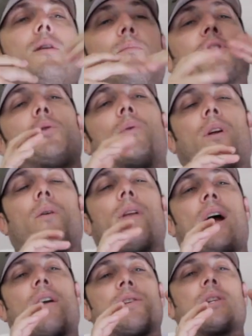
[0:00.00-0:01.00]
but you wanna go
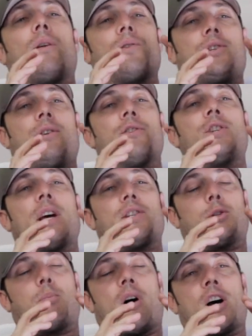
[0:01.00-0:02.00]
down as close to your
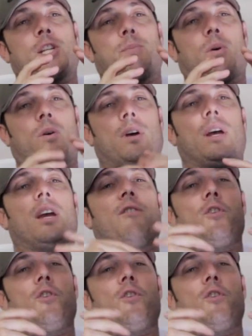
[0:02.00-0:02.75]
chest as possible.